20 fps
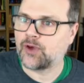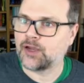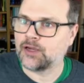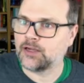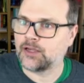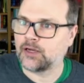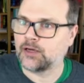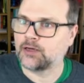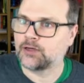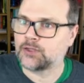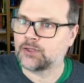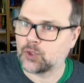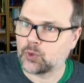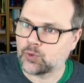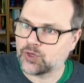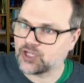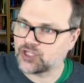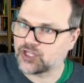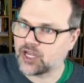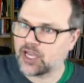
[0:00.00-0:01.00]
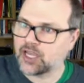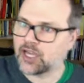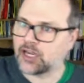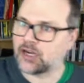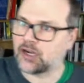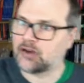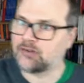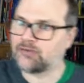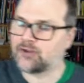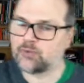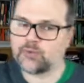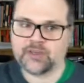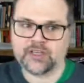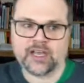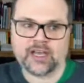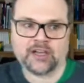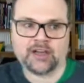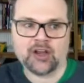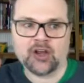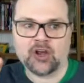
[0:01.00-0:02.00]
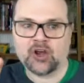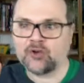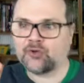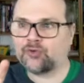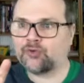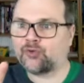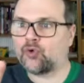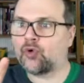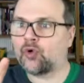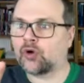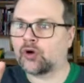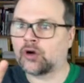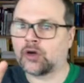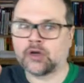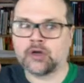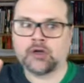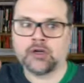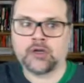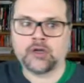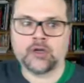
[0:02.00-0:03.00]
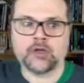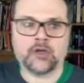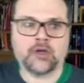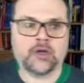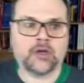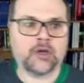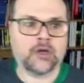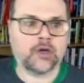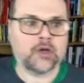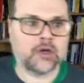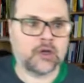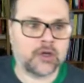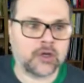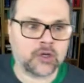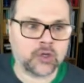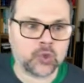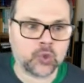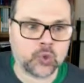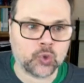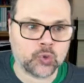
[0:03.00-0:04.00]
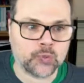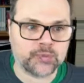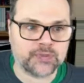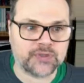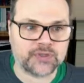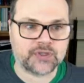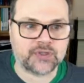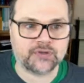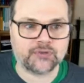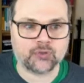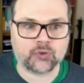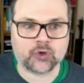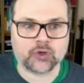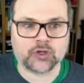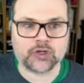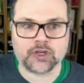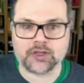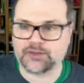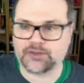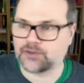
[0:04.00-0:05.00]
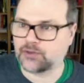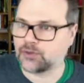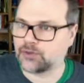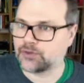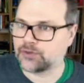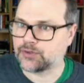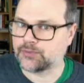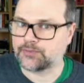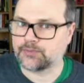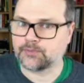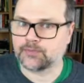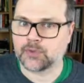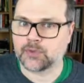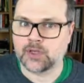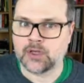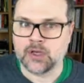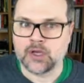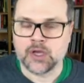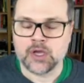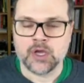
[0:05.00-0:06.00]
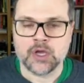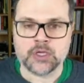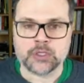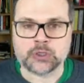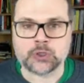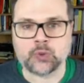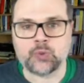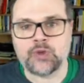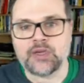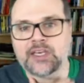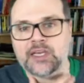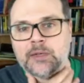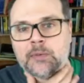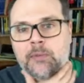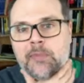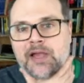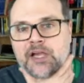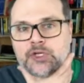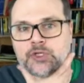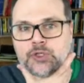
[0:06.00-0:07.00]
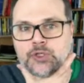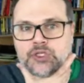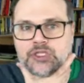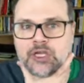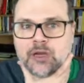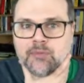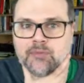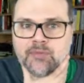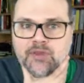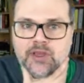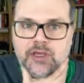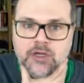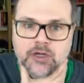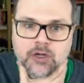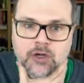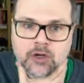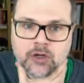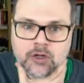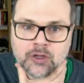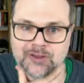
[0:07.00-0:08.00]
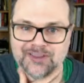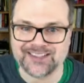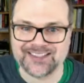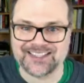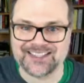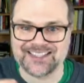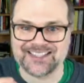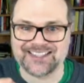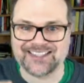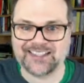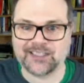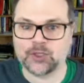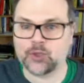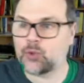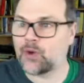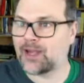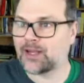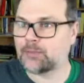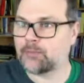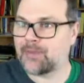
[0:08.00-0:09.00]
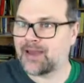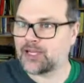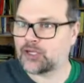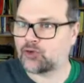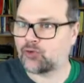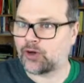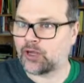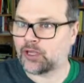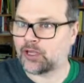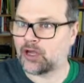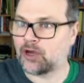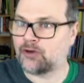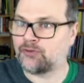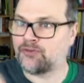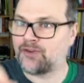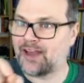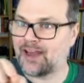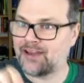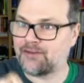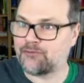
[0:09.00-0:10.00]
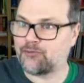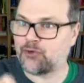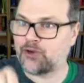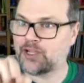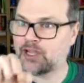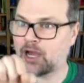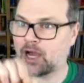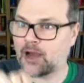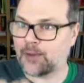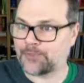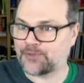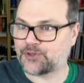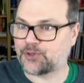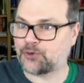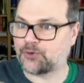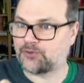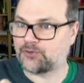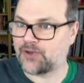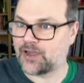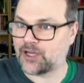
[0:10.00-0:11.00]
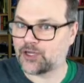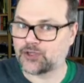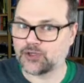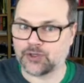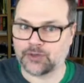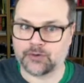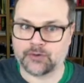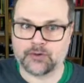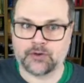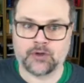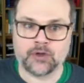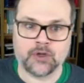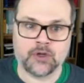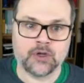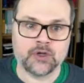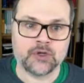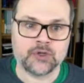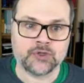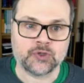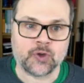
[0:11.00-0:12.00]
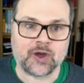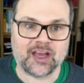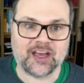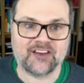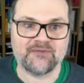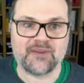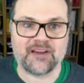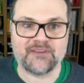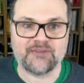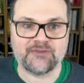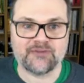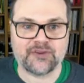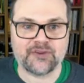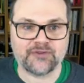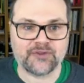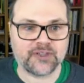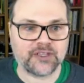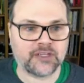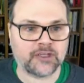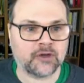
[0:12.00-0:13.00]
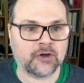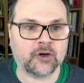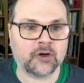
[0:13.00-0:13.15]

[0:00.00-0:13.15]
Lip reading: here. So we shake it off and we get 4 groups, 4 clusters. So we can measure something called the silhouette metric of every observation. So I have my 32